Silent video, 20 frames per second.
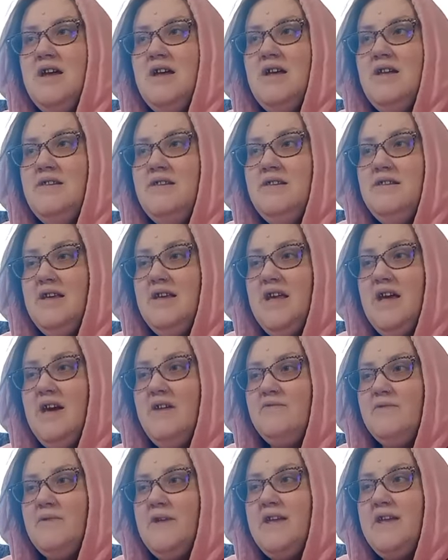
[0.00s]
and they
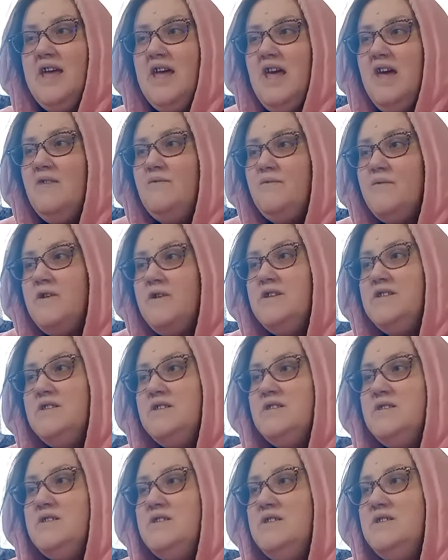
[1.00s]
have, like, every
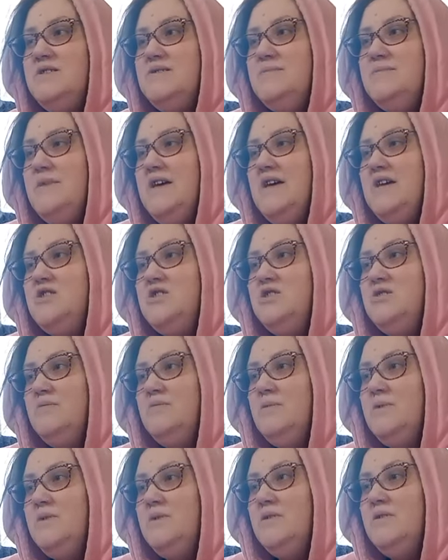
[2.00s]
disease
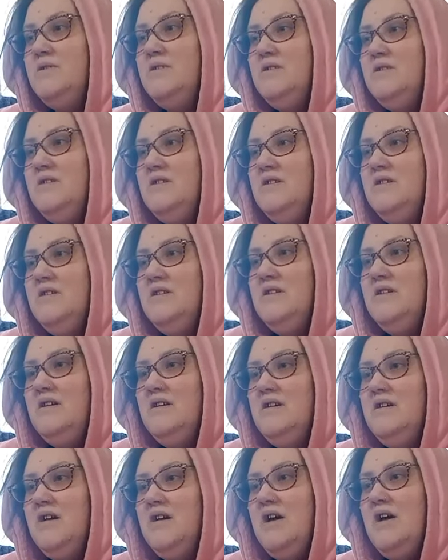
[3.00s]
imaginable.
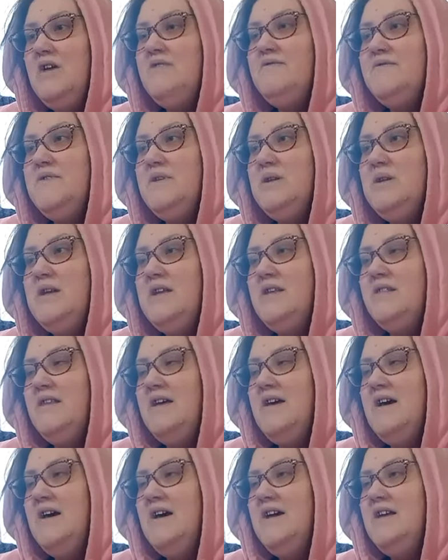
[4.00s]
I feel like
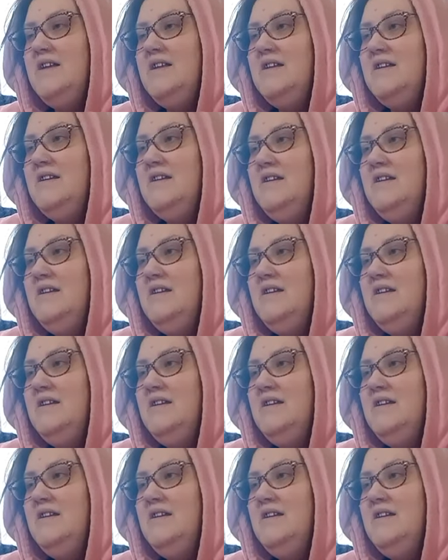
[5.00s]
that.